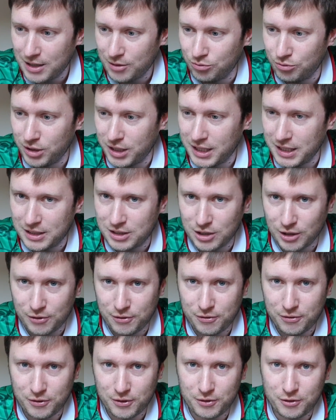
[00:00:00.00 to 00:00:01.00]
really tough
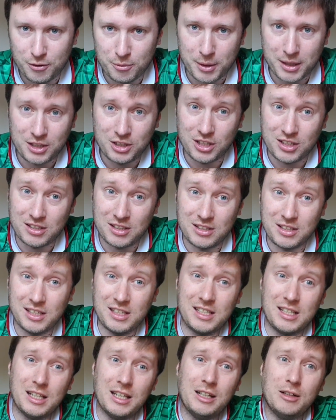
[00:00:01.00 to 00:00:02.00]
for Manchester
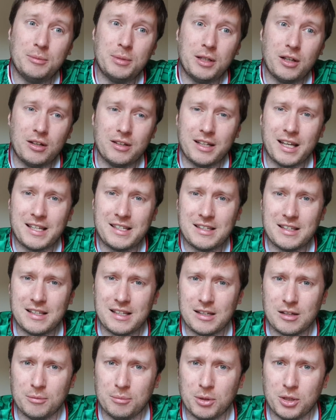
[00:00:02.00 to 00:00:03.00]
City, a little bit like Leicester
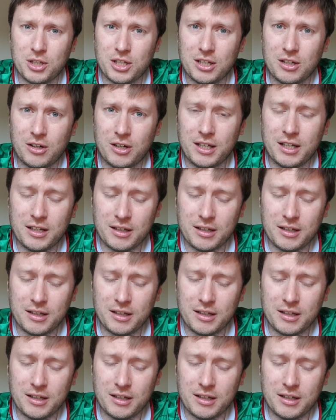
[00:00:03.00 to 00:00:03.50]
did on Monday night,